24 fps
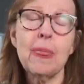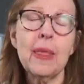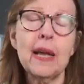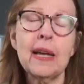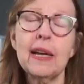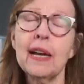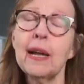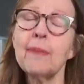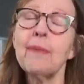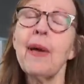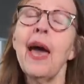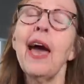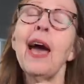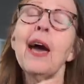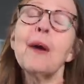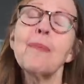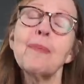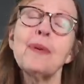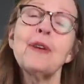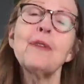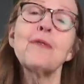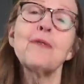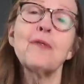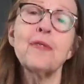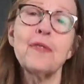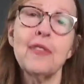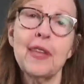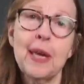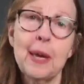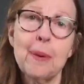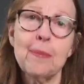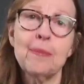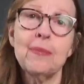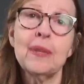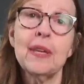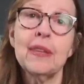and I'm happy for
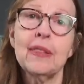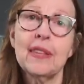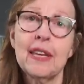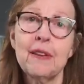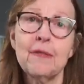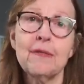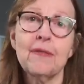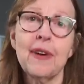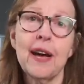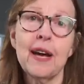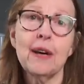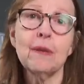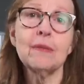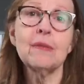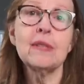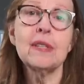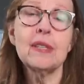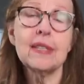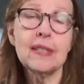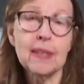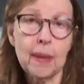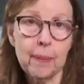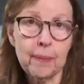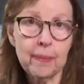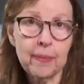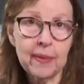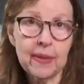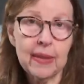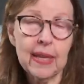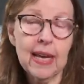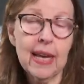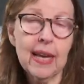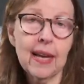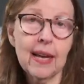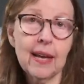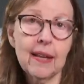them that they found
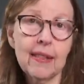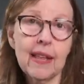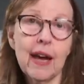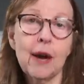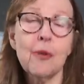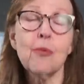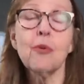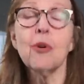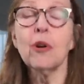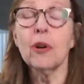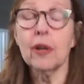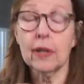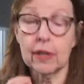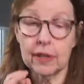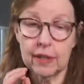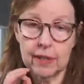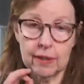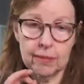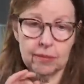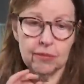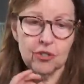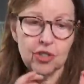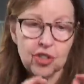something that works